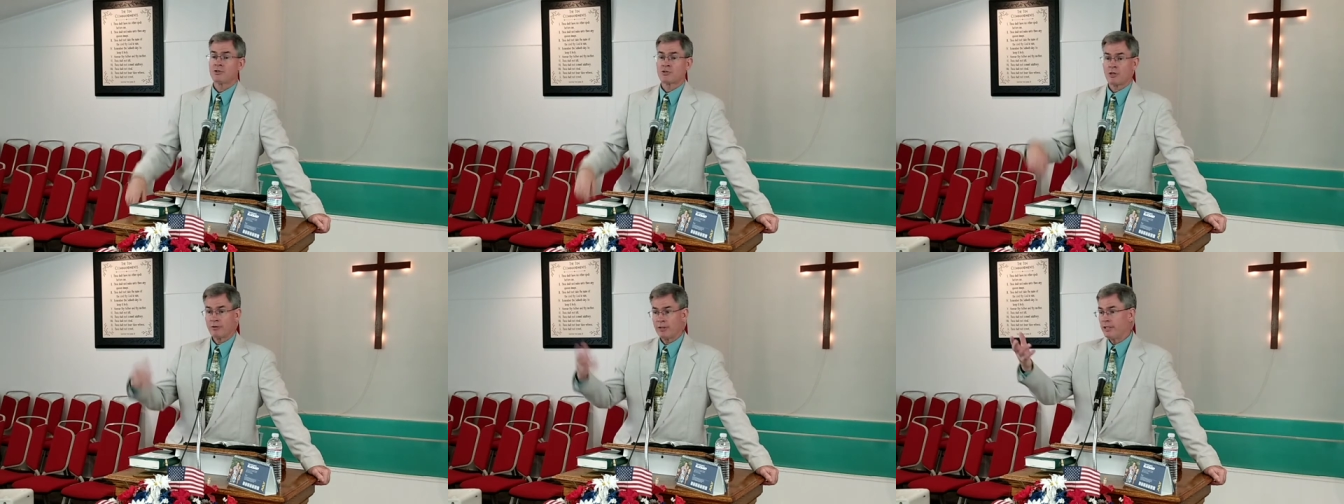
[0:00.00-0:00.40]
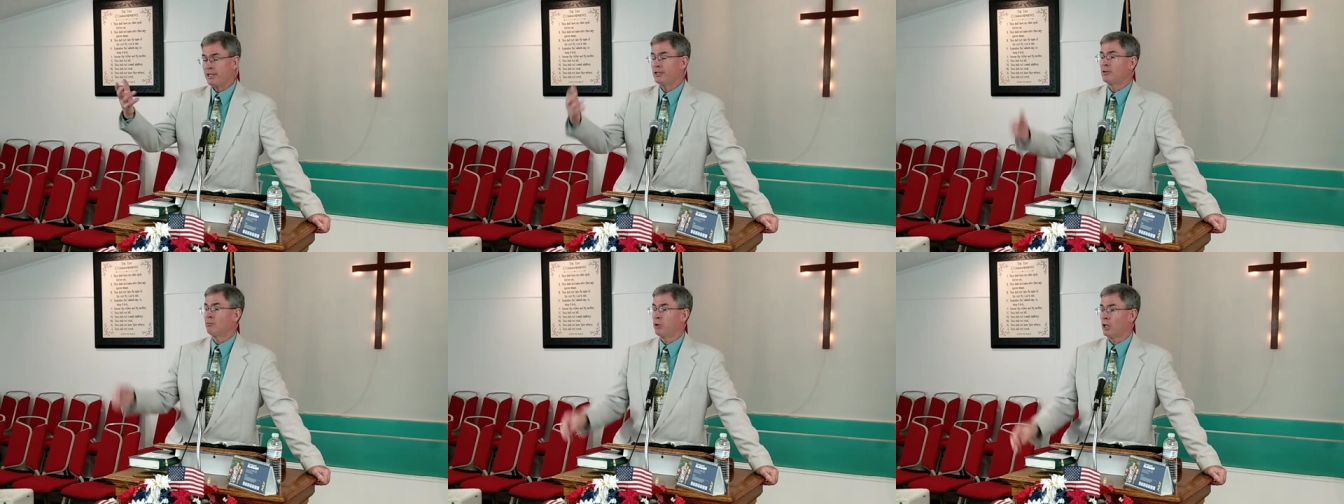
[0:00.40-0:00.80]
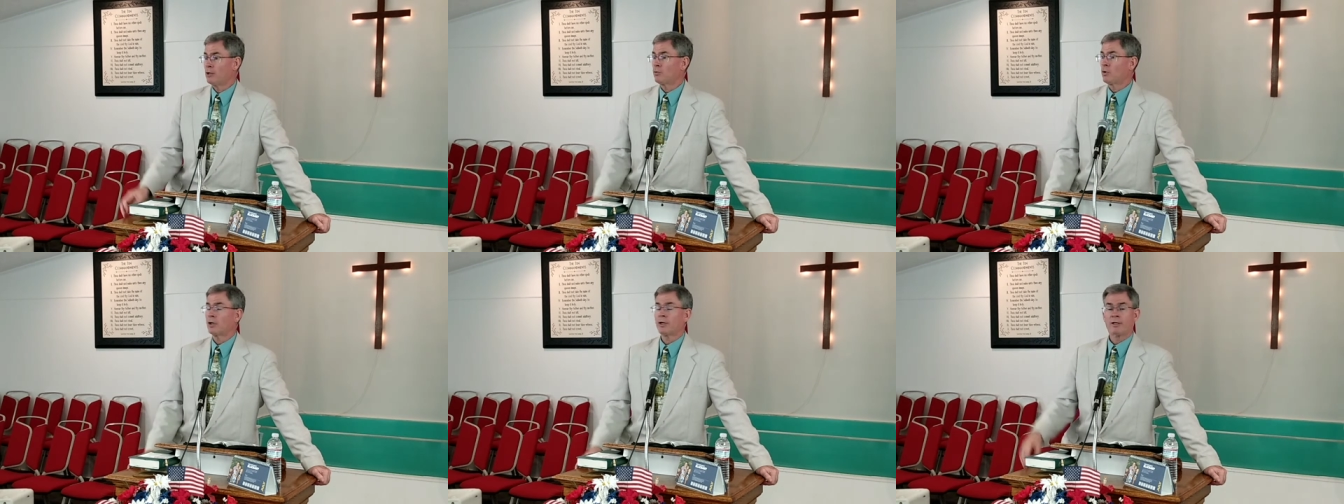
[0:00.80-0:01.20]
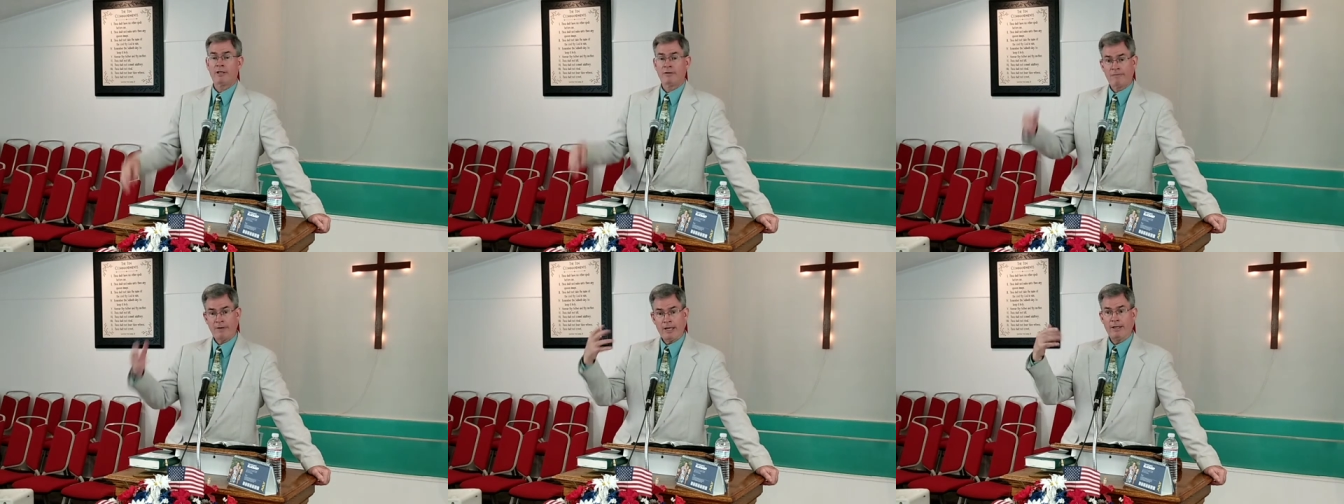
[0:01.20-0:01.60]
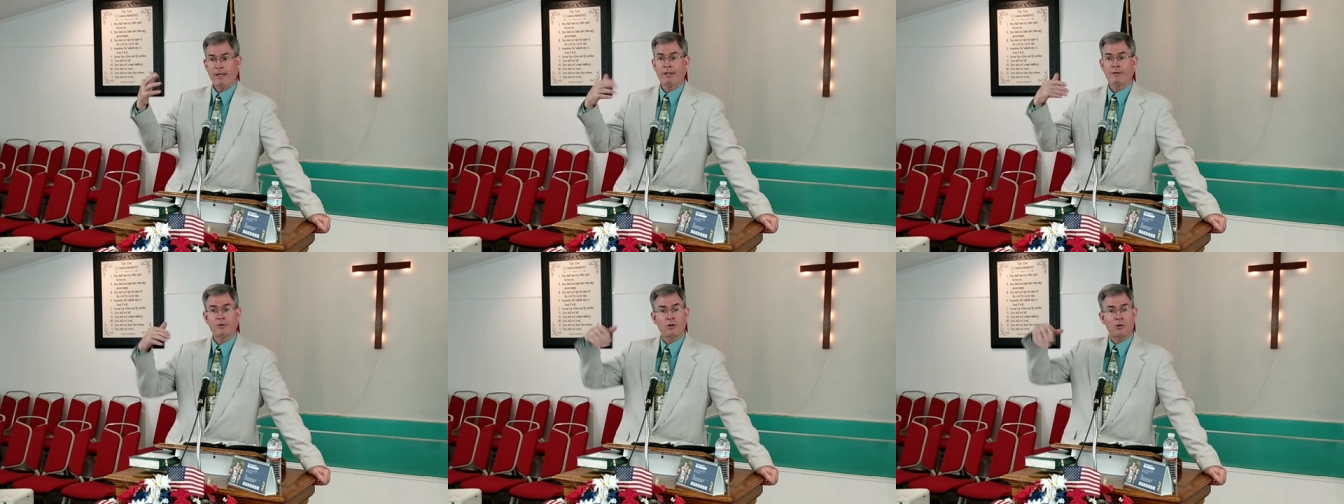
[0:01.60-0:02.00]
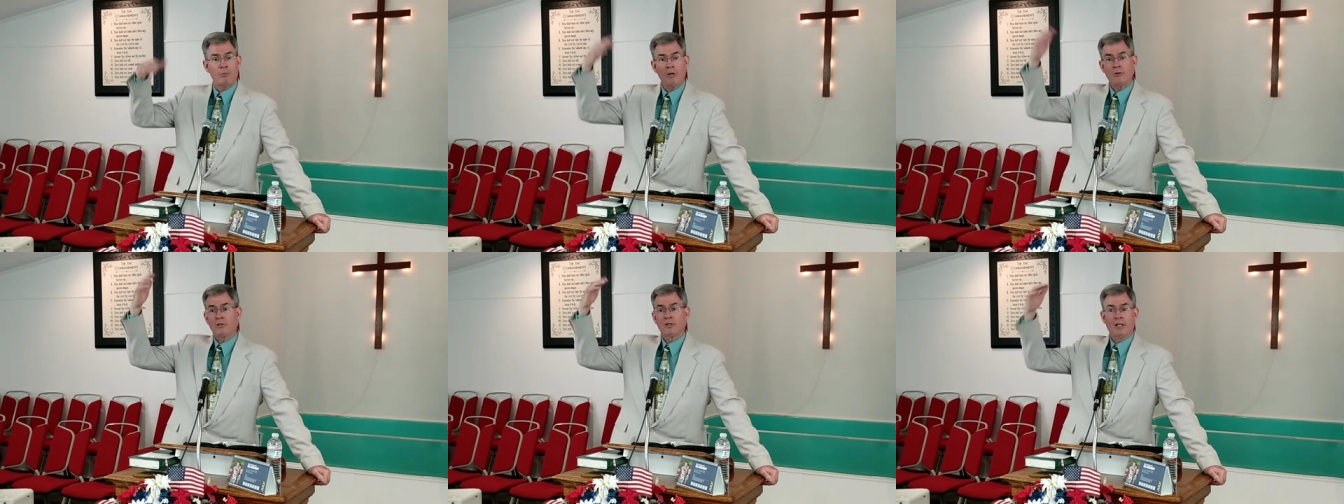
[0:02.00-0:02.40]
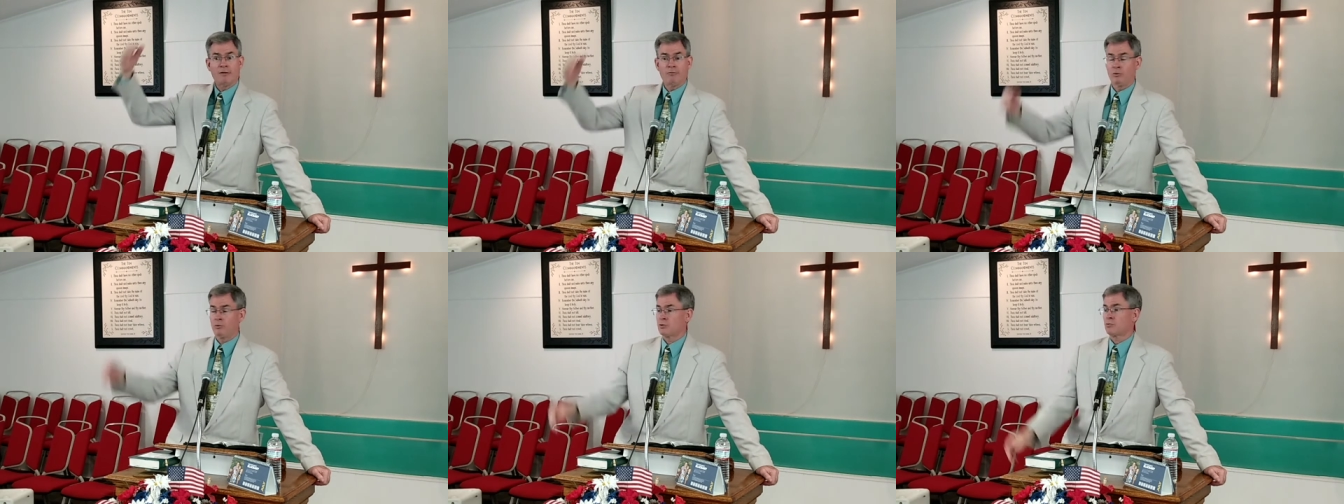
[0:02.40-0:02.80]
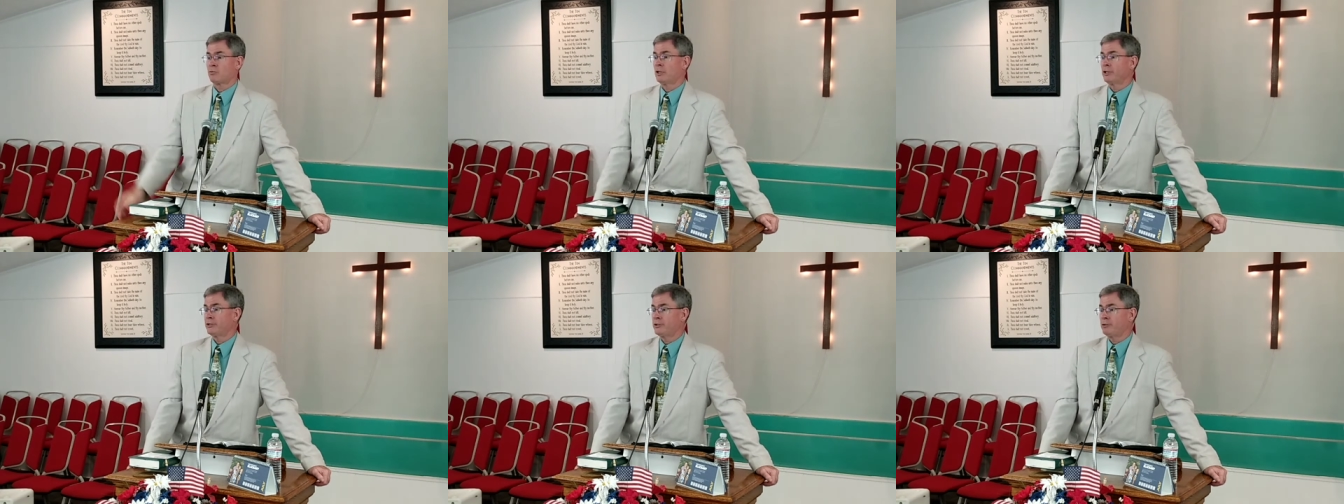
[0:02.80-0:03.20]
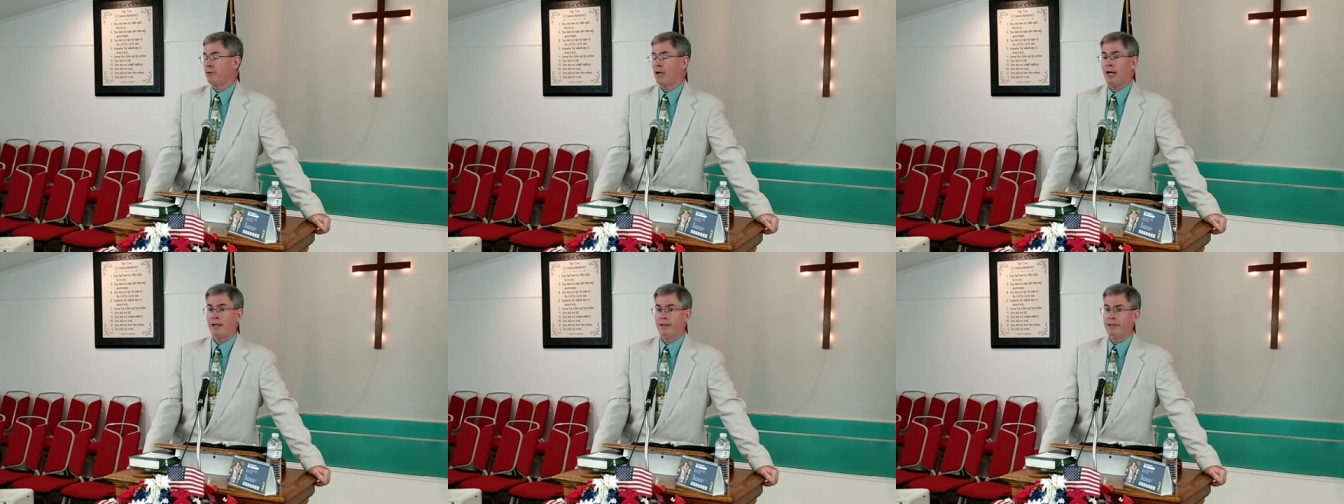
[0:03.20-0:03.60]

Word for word: so they did the blood work, and they found out that her ammonia level was really too high.